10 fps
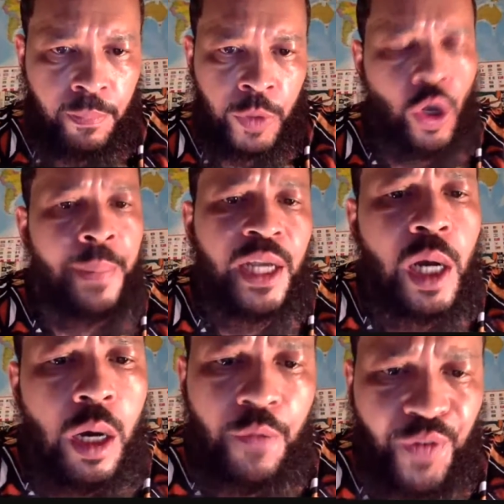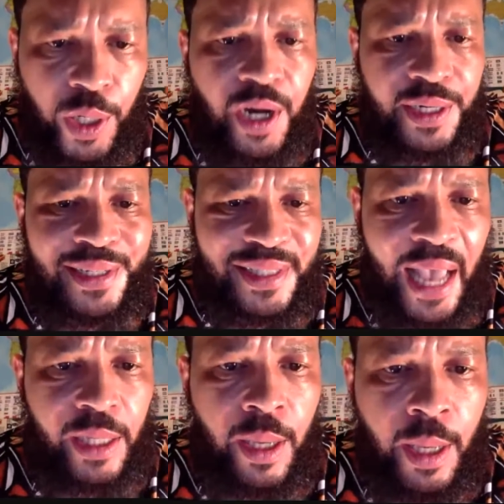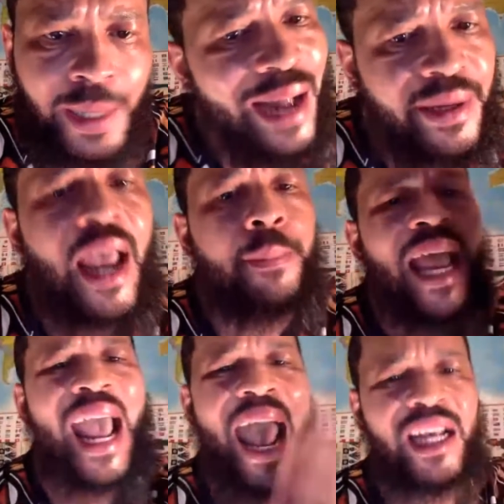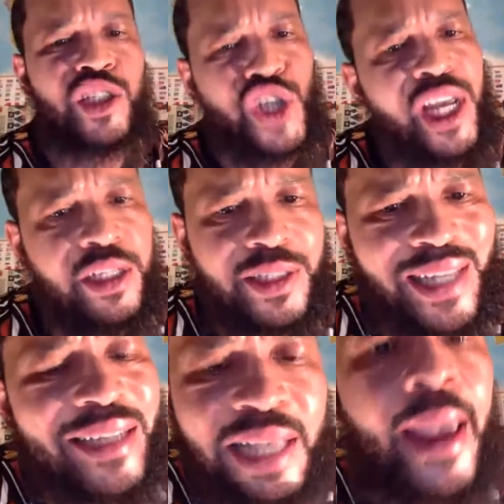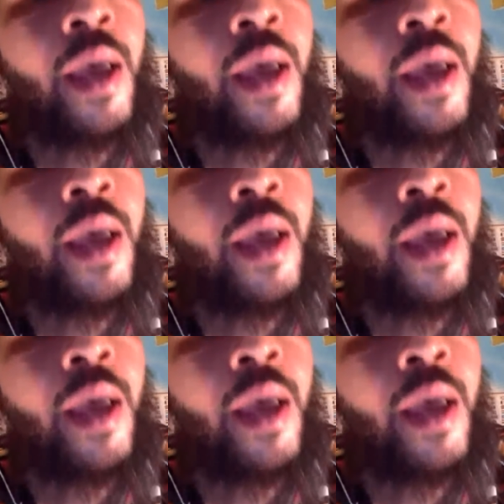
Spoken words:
So be good for goodness sake. Goddamn, they ask Jesus, they say,